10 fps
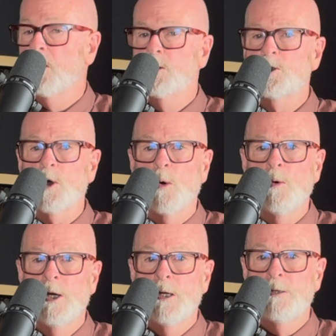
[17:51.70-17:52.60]
So
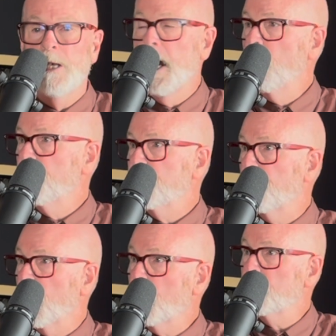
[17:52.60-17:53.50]
now that the
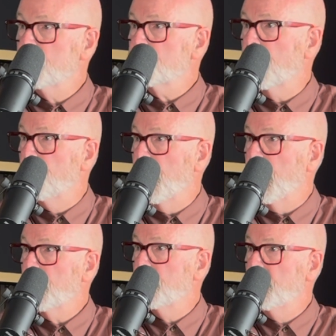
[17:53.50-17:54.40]
market has come
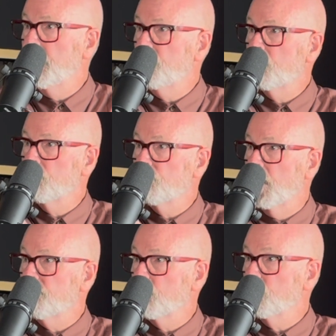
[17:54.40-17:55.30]
back and you can
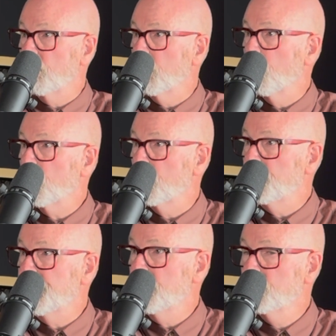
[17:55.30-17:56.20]
drive out to the local
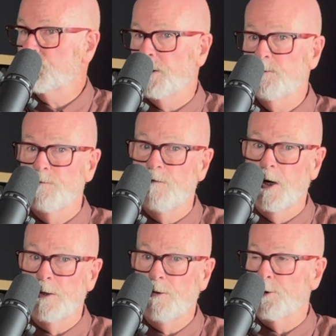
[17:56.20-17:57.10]
dealership and
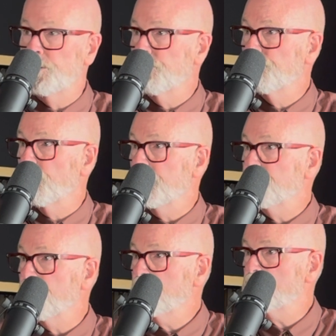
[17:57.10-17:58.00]
find 30 or 40
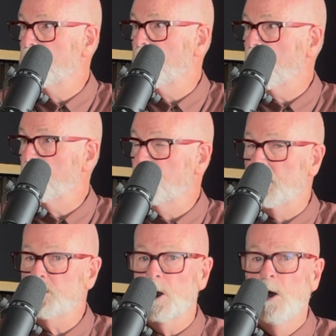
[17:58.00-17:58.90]
trucks in the
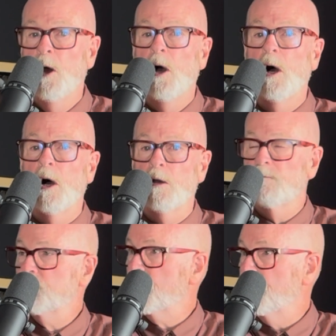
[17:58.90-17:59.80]
marketplace, all of
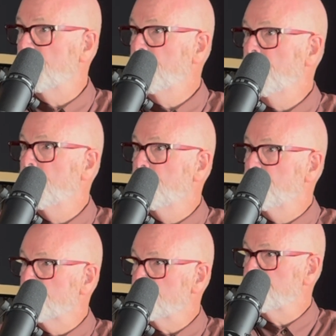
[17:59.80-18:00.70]
a sudden
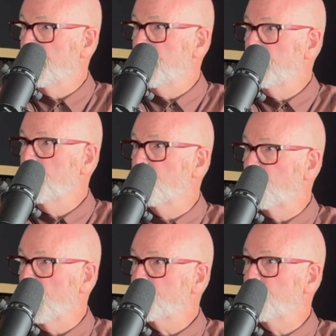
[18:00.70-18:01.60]
you're seeing
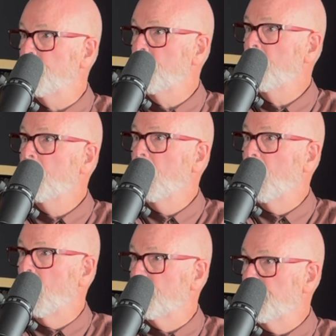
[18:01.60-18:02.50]
compression on the